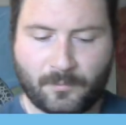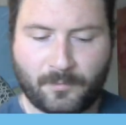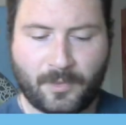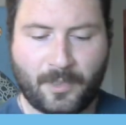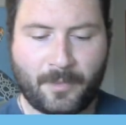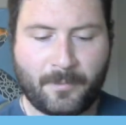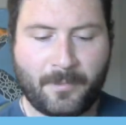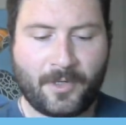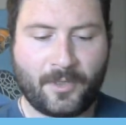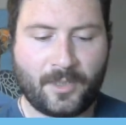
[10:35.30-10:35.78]

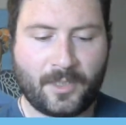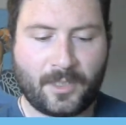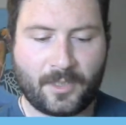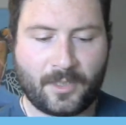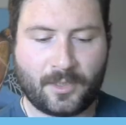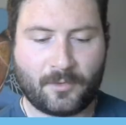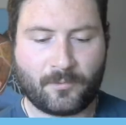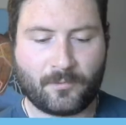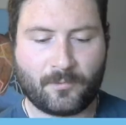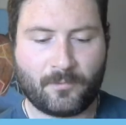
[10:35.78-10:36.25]
primarily
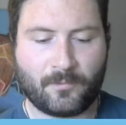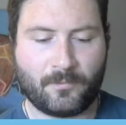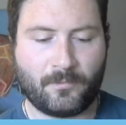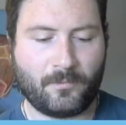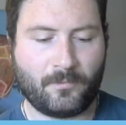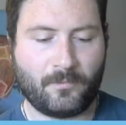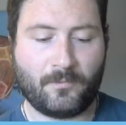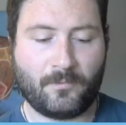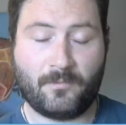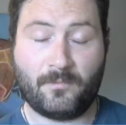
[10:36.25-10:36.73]

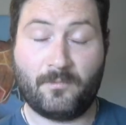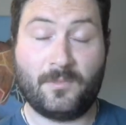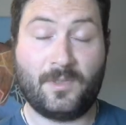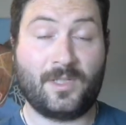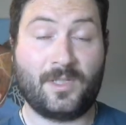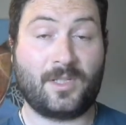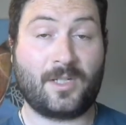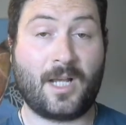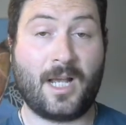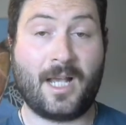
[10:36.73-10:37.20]

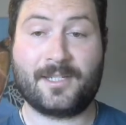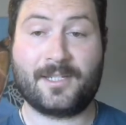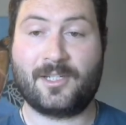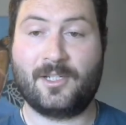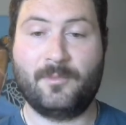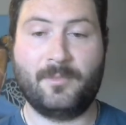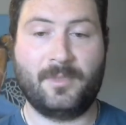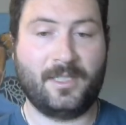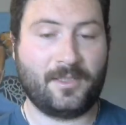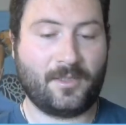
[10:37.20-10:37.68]
his
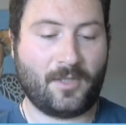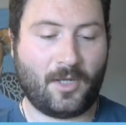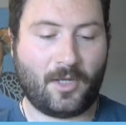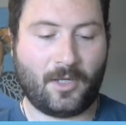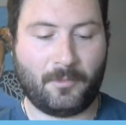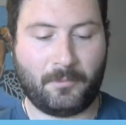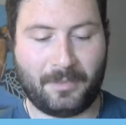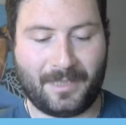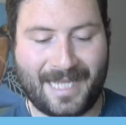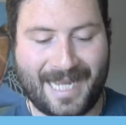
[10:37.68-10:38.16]
costume is
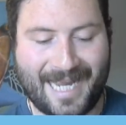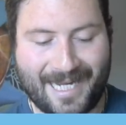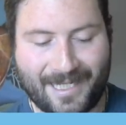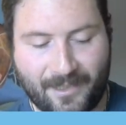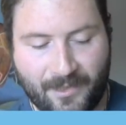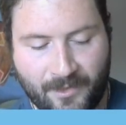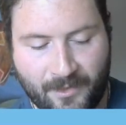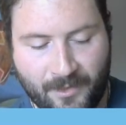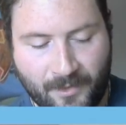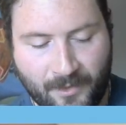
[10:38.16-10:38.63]
all black.